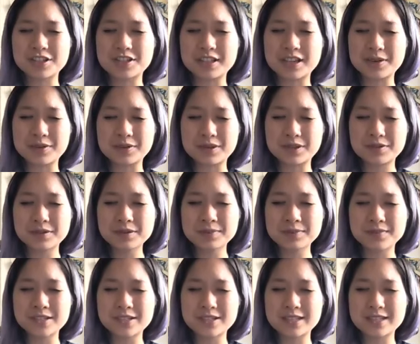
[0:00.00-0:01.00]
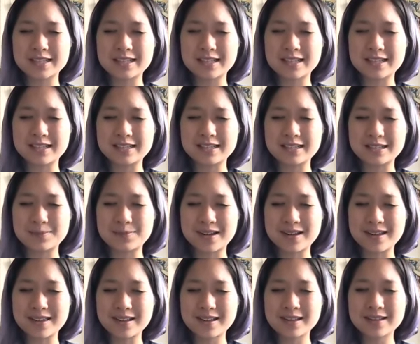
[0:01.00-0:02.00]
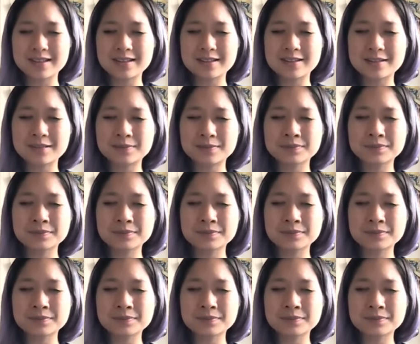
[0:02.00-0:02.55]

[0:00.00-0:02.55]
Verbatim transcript: that with the room. So, taking a deep breath in.